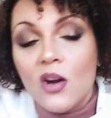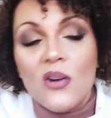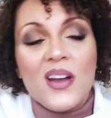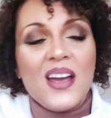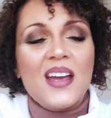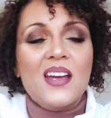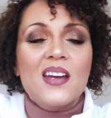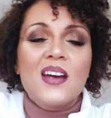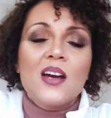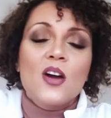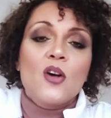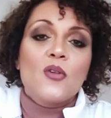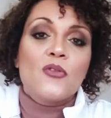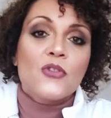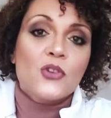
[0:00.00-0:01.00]
Okay,
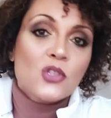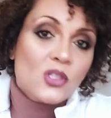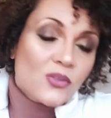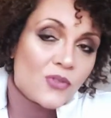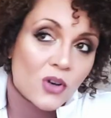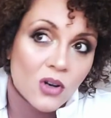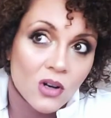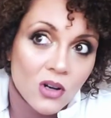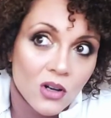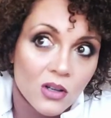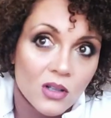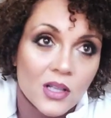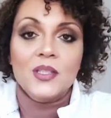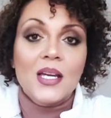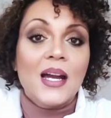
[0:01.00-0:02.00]
First of
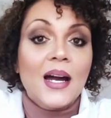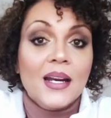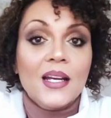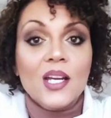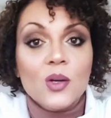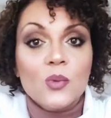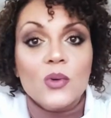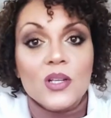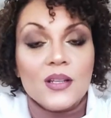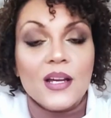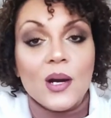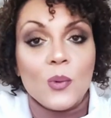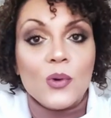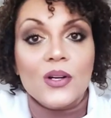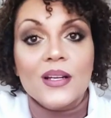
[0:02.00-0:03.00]
all, you got to get rid of
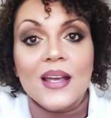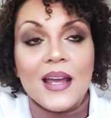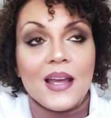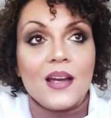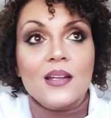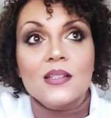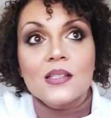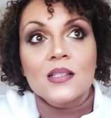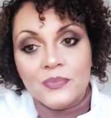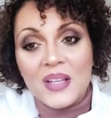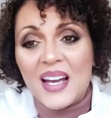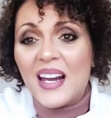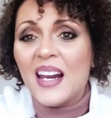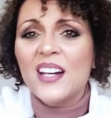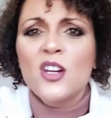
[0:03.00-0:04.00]
that word can't. And
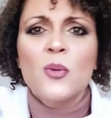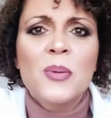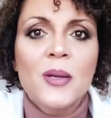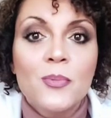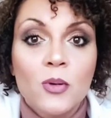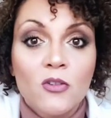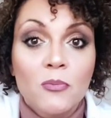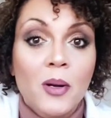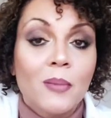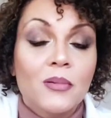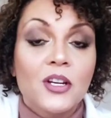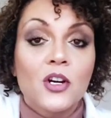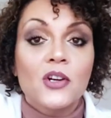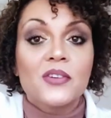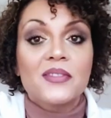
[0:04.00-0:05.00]
I know people have
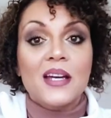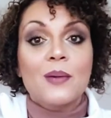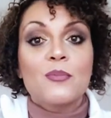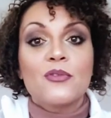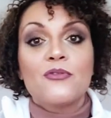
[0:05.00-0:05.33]
probably heard that